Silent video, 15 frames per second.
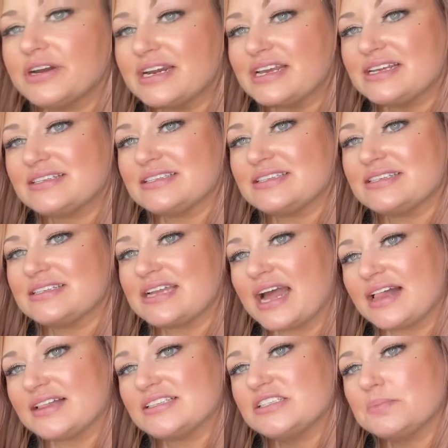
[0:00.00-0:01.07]
is the
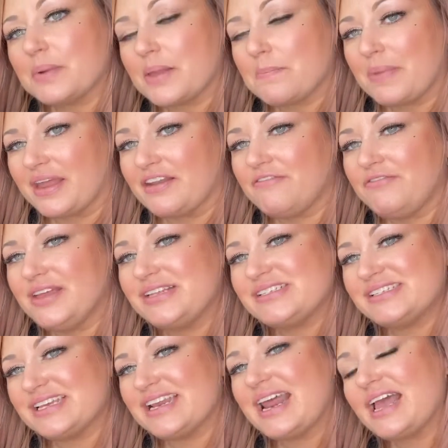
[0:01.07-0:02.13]
Dallas by Benefit.
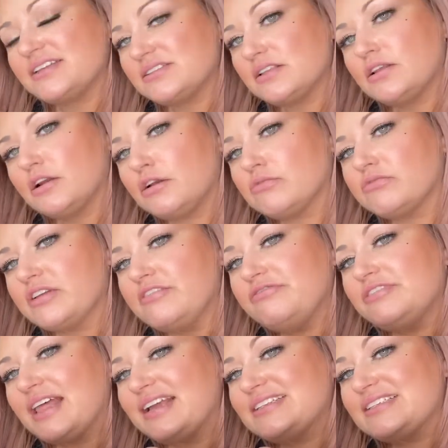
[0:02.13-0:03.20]
It has a little
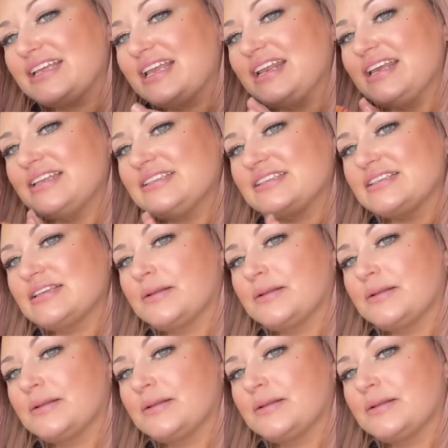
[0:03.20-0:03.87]
reflect in it.